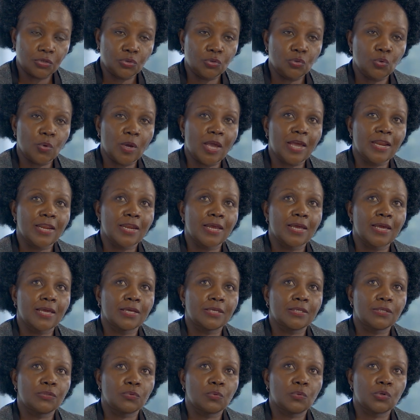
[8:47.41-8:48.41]
to
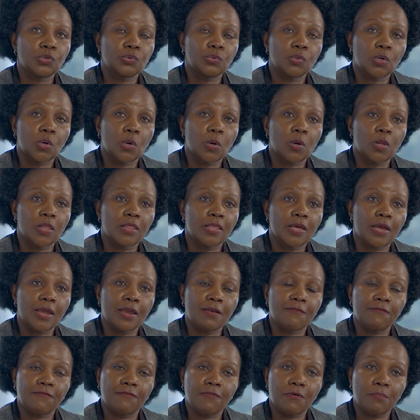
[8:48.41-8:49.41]
engage what we call the
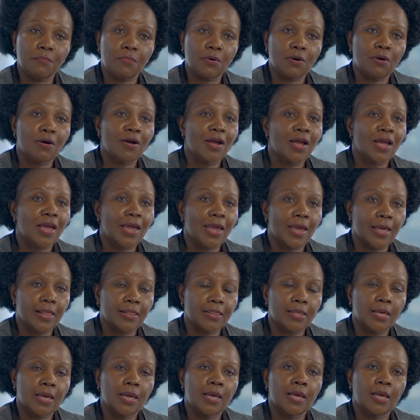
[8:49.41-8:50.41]
informal
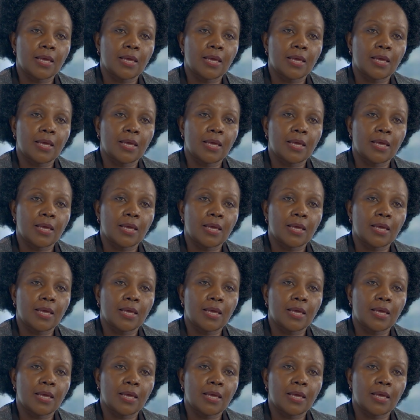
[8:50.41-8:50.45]
health